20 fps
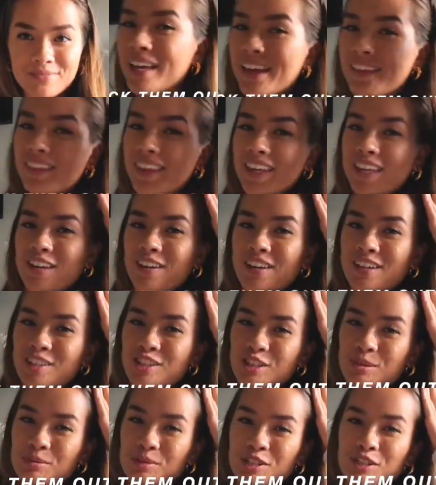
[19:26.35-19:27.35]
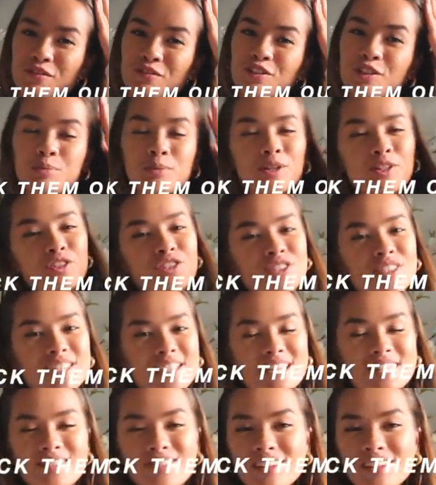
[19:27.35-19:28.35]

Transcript: Yeah, thank you guys so much for sponsoring today's